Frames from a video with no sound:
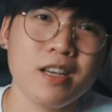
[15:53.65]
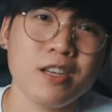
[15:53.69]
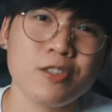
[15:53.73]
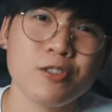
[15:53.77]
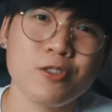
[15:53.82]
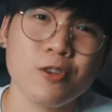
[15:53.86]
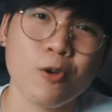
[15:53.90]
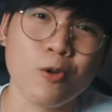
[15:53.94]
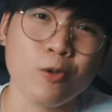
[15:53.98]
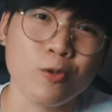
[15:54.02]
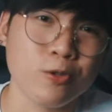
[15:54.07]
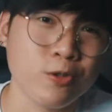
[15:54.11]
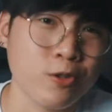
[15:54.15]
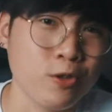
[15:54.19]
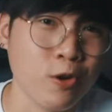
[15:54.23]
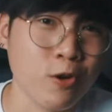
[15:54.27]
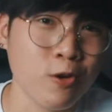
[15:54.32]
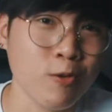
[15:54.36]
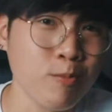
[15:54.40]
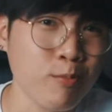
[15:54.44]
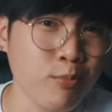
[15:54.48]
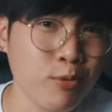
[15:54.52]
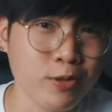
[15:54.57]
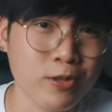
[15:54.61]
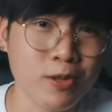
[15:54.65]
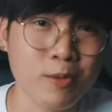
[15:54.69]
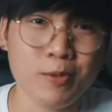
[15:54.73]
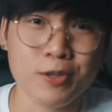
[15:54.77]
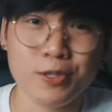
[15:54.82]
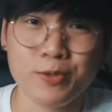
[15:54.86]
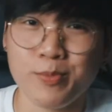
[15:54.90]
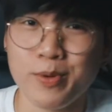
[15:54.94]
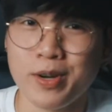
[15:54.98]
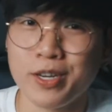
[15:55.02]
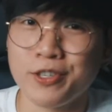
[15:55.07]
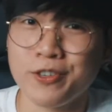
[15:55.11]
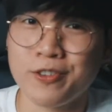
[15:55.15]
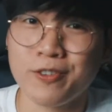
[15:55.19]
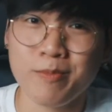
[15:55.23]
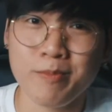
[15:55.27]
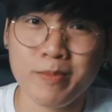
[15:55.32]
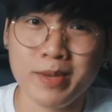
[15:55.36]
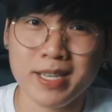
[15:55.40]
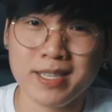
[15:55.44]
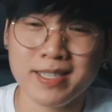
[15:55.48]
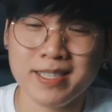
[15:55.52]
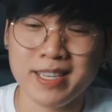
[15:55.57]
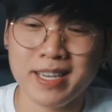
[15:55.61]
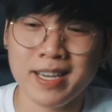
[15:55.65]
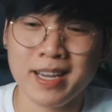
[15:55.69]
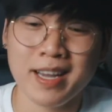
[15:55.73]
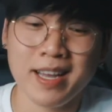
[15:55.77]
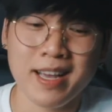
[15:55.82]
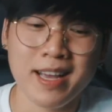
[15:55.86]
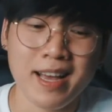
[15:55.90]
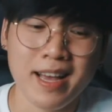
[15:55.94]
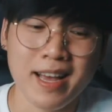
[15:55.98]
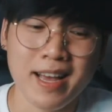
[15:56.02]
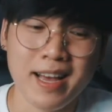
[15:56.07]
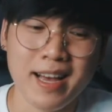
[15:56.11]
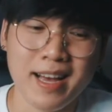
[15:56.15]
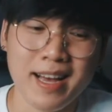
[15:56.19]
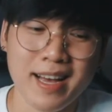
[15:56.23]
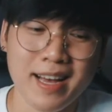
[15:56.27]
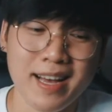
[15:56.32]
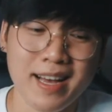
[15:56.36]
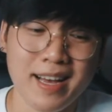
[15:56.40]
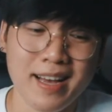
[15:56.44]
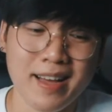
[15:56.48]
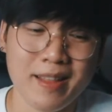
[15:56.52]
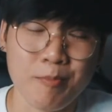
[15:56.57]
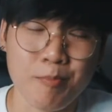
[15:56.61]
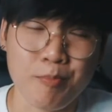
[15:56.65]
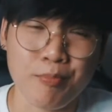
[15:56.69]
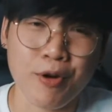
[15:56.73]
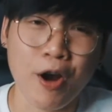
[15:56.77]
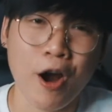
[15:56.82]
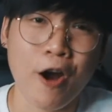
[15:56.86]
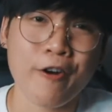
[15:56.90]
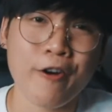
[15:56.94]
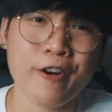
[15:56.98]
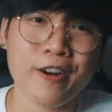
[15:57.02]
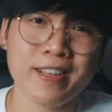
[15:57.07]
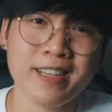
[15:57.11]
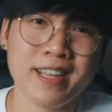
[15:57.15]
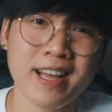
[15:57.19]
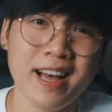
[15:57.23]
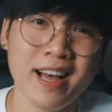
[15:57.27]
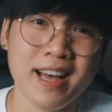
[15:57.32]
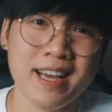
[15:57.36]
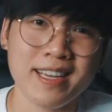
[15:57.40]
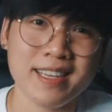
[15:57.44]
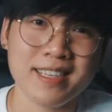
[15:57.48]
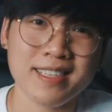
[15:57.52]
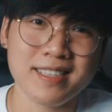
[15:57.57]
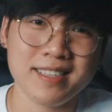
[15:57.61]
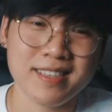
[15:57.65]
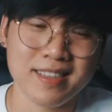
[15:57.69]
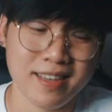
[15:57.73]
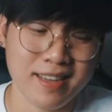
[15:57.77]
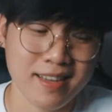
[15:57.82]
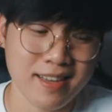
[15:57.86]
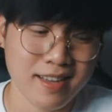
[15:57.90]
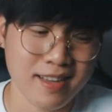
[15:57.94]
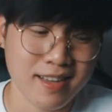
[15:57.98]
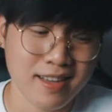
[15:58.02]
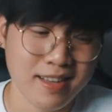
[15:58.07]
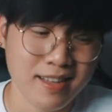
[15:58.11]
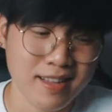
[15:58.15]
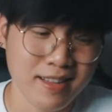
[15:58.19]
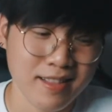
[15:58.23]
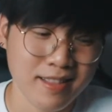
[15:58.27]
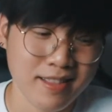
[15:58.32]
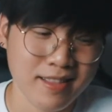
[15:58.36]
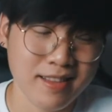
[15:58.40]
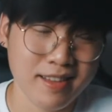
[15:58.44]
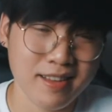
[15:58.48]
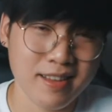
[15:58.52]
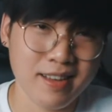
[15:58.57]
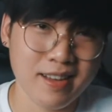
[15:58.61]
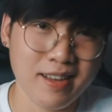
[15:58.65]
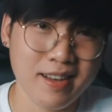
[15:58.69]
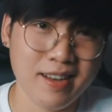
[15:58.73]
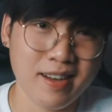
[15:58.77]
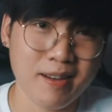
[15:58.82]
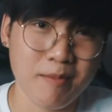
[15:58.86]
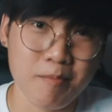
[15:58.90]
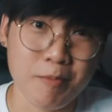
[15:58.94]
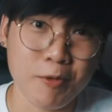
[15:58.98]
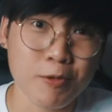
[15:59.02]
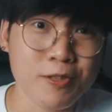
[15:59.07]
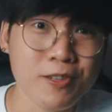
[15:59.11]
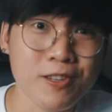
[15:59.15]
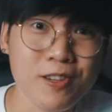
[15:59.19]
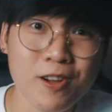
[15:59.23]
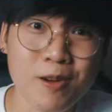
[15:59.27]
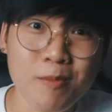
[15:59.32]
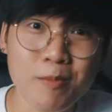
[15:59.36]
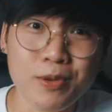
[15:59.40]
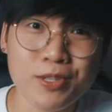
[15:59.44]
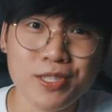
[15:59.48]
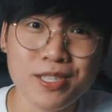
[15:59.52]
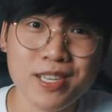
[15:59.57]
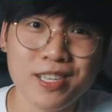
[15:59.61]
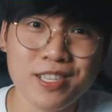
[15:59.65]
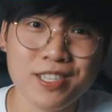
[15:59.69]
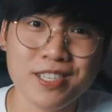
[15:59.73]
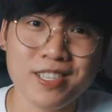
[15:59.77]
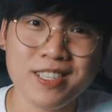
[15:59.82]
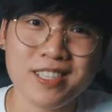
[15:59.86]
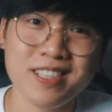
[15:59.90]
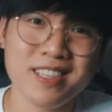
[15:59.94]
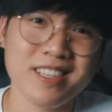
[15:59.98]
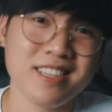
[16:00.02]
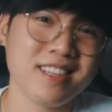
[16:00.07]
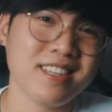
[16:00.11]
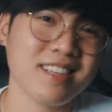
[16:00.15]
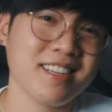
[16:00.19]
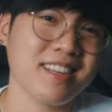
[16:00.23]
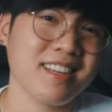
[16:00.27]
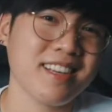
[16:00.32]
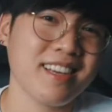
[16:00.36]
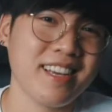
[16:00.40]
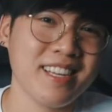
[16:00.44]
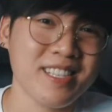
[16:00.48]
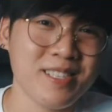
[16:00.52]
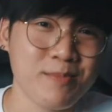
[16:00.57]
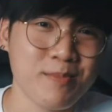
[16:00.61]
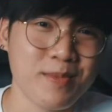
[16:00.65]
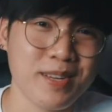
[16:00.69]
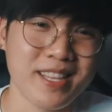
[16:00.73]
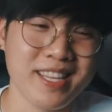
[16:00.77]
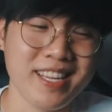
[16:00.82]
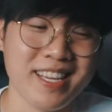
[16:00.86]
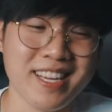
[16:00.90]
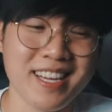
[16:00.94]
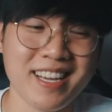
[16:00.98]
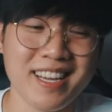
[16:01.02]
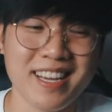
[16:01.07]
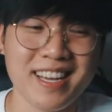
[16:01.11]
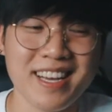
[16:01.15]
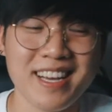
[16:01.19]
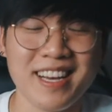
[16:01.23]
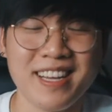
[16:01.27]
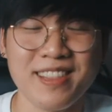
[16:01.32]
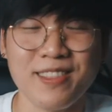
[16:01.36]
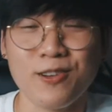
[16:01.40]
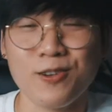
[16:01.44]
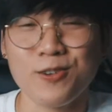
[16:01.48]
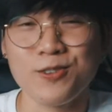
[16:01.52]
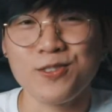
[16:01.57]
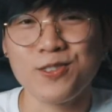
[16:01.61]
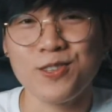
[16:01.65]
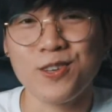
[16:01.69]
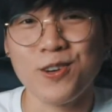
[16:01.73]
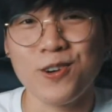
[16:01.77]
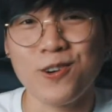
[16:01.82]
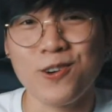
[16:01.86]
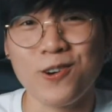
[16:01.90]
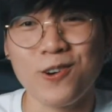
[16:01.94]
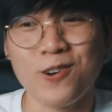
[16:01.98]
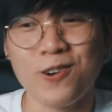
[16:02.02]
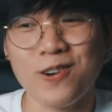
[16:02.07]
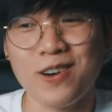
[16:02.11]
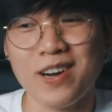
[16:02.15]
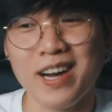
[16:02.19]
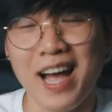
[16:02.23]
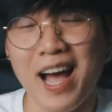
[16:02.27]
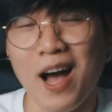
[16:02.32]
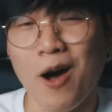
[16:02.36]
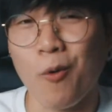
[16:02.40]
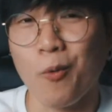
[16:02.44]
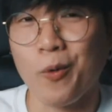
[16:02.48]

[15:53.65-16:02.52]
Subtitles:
So don't put too much pressure on mixing and prioritize the musical composition, its meaning, and also how